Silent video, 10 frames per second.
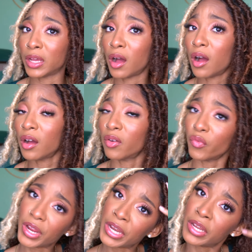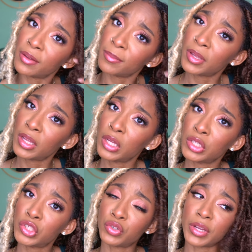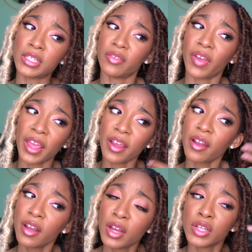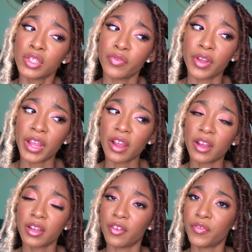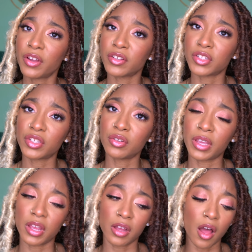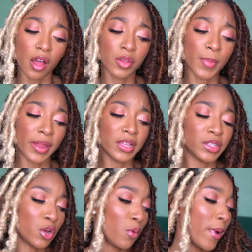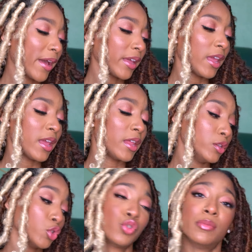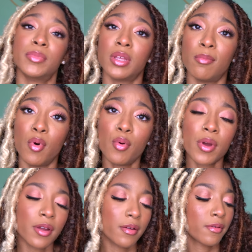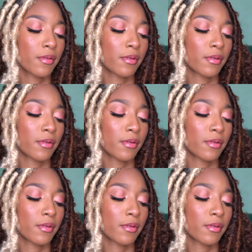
caught on random strands of hair. So if your hair, your fingers are still getting caught, you might need to go back and trim some more.